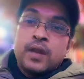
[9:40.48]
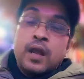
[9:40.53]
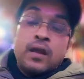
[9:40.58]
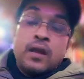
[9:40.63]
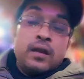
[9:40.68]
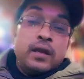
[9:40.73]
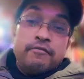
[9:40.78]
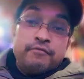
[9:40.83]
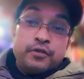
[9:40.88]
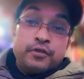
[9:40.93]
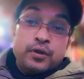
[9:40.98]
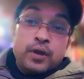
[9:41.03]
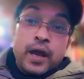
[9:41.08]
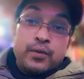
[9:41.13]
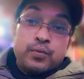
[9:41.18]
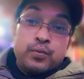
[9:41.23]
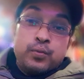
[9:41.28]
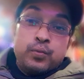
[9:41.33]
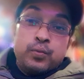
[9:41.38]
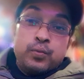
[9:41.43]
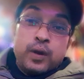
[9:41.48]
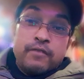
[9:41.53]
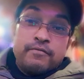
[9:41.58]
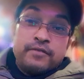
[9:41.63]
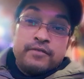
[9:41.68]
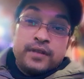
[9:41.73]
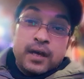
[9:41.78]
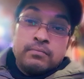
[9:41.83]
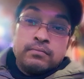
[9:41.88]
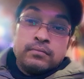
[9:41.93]
if you like what I've
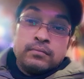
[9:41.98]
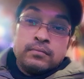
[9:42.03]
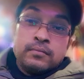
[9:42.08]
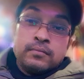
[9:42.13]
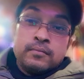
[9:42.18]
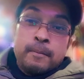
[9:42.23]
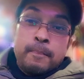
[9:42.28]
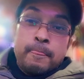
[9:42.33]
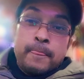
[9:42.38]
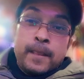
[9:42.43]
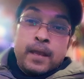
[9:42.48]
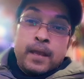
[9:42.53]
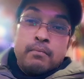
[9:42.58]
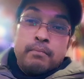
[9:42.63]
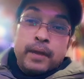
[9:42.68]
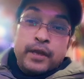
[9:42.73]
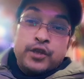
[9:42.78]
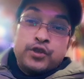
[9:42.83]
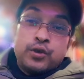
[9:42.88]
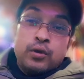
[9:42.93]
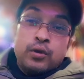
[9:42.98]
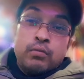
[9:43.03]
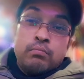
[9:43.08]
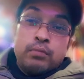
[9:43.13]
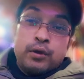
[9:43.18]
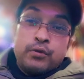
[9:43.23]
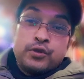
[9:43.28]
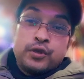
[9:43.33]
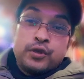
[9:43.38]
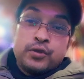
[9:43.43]
done, make sure,
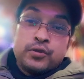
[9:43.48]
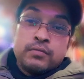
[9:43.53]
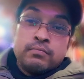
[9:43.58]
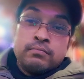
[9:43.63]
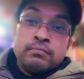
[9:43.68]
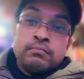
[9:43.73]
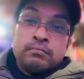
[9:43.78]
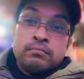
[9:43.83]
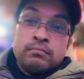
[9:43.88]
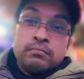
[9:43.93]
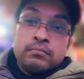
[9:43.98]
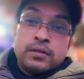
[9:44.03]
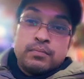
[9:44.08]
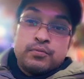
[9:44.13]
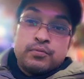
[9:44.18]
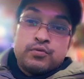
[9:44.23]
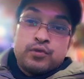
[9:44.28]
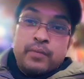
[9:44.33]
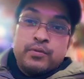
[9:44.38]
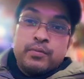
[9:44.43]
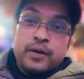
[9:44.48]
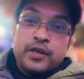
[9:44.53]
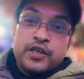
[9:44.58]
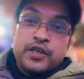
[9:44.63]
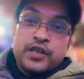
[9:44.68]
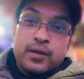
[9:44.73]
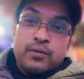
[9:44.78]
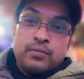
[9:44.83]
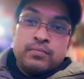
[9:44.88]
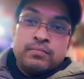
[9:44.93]
Boris Johnson, subscribe to my
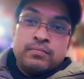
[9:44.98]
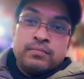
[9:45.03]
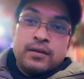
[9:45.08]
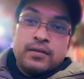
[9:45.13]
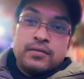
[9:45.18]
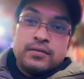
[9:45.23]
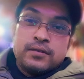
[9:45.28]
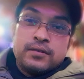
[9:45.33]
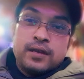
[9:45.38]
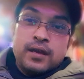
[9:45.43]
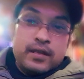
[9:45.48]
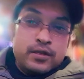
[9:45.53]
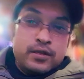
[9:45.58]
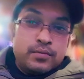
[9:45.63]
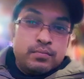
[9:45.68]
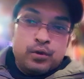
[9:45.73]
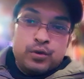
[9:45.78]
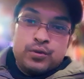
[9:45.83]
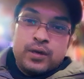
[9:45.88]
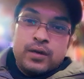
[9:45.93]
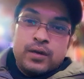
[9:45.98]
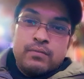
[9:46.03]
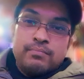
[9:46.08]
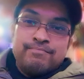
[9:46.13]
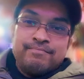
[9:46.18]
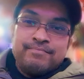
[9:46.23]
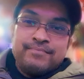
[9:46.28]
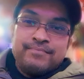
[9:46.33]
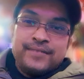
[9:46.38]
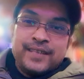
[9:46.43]
channel, because there's more to come.
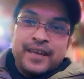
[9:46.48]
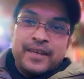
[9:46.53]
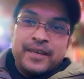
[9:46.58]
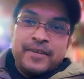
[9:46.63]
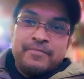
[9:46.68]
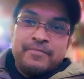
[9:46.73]
Take care.